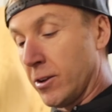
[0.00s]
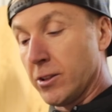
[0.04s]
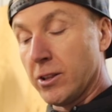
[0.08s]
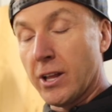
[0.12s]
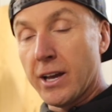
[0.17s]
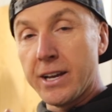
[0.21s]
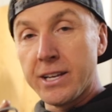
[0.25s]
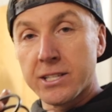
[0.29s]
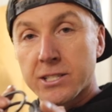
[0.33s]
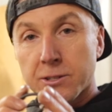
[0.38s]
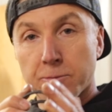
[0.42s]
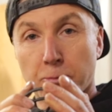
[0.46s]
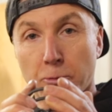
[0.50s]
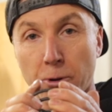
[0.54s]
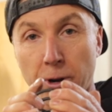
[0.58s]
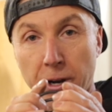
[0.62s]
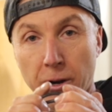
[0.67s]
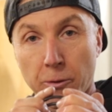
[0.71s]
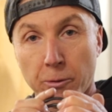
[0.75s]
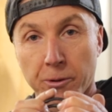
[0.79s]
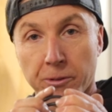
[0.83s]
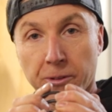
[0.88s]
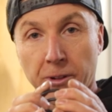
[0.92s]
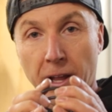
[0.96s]
a light
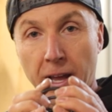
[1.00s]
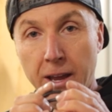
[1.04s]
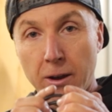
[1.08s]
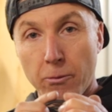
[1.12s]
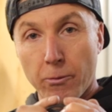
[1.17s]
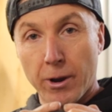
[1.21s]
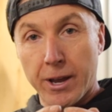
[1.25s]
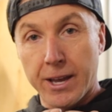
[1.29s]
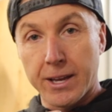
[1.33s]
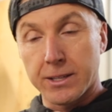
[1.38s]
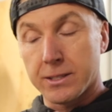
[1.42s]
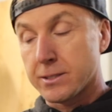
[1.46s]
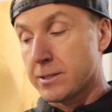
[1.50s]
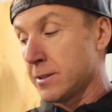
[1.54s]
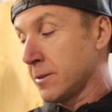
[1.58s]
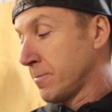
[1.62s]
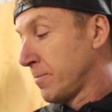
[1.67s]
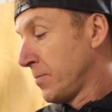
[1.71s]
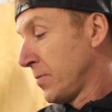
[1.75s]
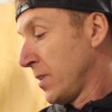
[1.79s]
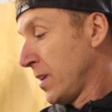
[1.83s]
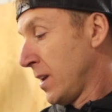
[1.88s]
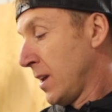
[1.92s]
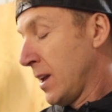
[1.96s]
spring with light weights,
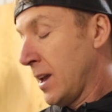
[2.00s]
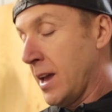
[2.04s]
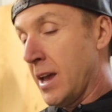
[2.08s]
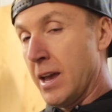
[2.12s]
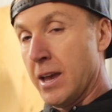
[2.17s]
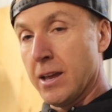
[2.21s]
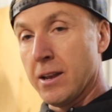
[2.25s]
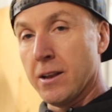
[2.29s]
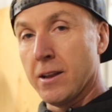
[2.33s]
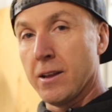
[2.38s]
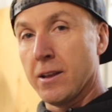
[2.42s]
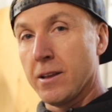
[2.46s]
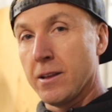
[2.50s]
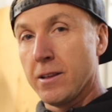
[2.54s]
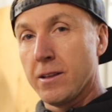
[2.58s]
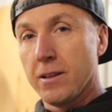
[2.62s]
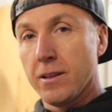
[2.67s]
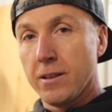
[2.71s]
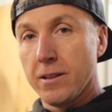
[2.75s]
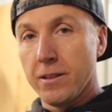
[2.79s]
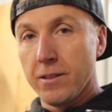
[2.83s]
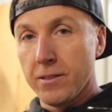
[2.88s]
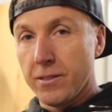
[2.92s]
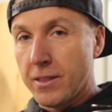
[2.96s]
and
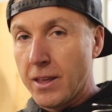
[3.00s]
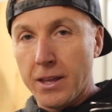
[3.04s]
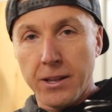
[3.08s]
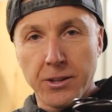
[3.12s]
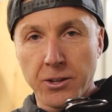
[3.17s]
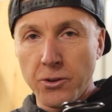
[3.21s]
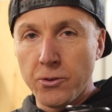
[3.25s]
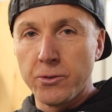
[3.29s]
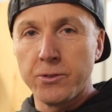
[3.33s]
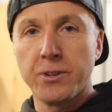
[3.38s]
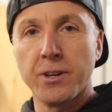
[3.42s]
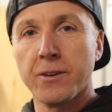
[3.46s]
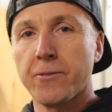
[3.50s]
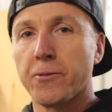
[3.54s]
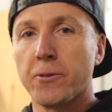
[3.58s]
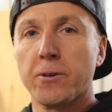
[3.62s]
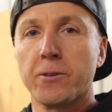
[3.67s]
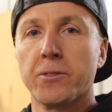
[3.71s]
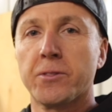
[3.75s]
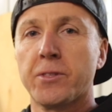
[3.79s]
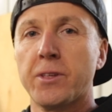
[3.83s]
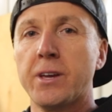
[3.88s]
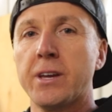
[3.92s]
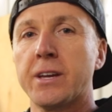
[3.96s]
they do
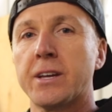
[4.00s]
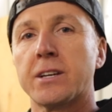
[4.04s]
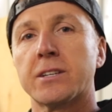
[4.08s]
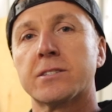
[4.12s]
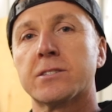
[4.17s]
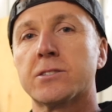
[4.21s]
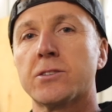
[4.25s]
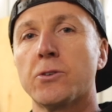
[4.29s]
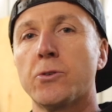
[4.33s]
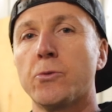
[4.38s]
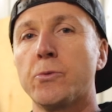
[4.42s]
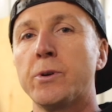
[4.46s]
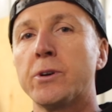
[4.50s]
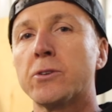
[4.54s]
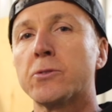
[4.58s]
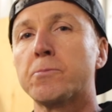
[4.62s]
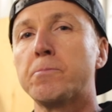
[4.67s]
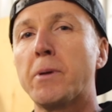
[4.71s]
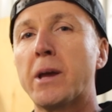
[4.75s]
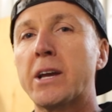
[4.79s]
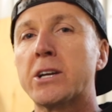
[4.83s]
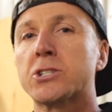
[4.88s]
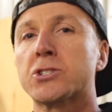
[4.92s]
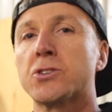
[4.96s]
different things. So we'll
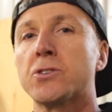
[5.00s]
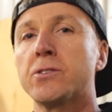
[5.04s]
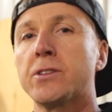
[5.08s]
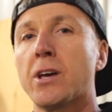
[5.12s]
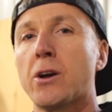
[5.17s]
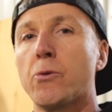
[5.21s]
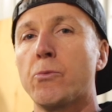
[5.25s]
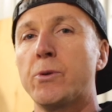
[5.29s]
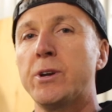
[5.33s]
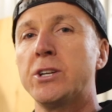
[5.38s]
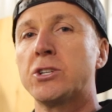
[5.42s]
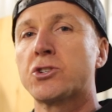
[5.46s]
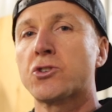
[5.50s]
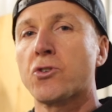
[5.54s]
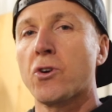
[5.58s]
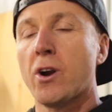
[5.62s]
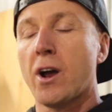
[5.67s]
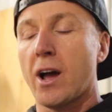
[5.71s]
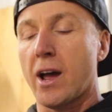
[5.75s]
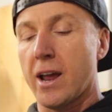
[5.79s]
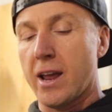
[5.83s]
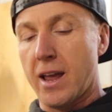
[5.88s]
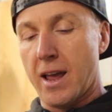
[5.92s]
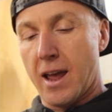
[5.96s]
make sure that we
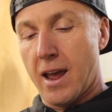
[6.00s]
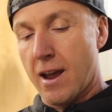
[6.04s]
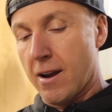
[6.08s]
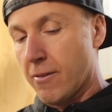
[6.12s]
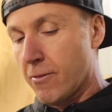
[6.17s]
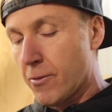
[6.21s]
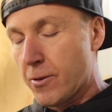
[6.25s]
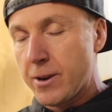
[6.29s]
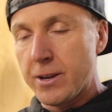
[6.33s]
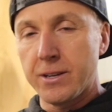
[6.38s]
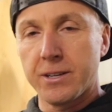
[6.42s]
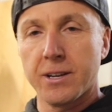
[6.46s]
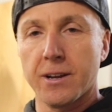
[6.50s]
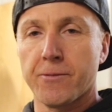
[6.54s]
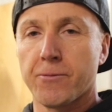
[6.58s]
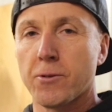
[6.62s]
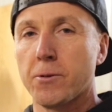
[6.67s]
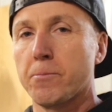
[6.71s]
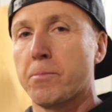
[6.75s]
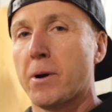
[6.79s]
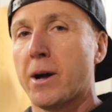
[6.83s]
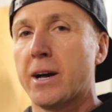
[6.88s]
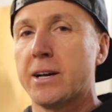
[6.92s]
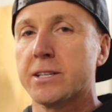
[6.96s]
try every
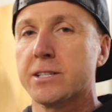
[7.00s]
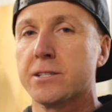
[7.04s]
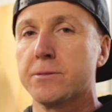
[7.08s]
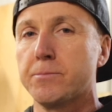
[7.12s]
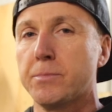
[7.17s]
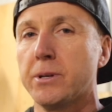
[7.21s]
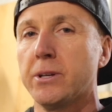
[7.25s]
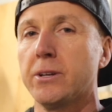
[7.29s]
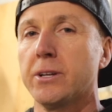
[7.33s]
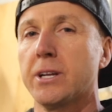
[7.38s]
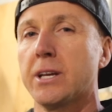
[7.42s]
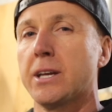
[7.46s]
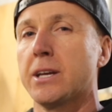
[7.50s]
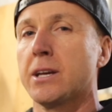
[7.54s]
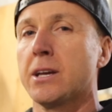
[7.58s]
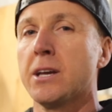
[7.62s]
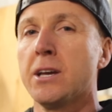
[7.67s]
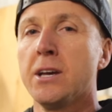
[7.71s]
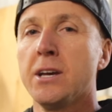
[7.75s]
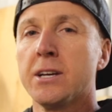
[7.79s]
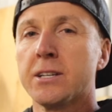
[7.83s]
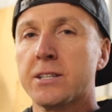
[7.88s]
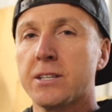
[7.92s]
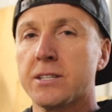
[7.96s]
different possibility
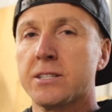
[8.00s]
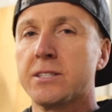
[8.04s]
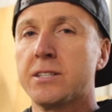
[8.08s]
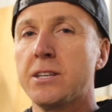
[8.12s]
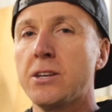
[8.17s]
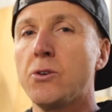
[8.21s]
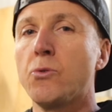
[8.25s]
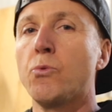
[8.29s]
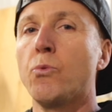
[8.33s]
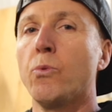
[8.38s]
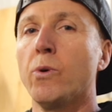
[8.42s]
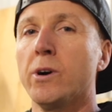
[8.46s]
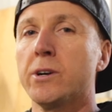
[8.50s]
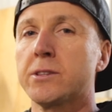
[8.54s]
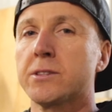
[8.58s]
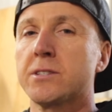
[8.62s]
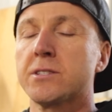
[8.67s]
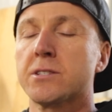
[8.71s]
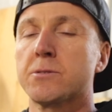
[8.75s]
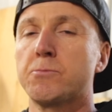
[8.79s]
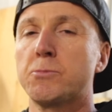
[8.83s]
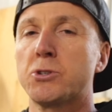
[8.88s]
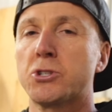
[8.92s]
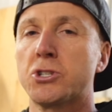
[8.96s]
to see what
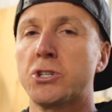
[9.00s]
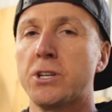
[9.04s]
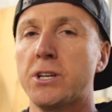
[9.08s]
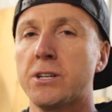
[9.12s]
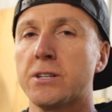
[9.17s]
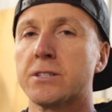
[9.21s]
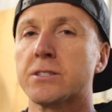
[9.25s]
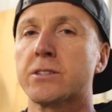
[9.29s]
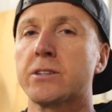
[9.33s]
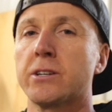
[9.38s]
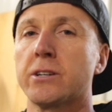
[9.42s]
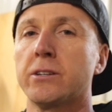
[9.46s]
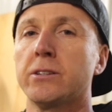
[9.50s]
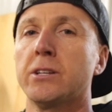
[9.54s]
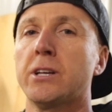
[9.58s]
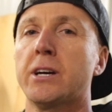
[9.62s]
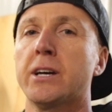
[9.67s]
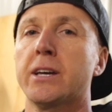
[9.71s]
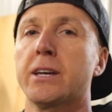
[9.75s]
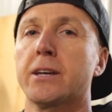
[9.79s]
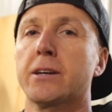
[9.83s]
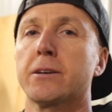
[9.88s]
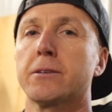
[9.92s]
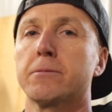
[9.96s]
this machine is going to
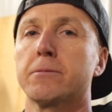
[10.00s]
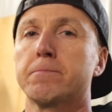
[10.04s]
like.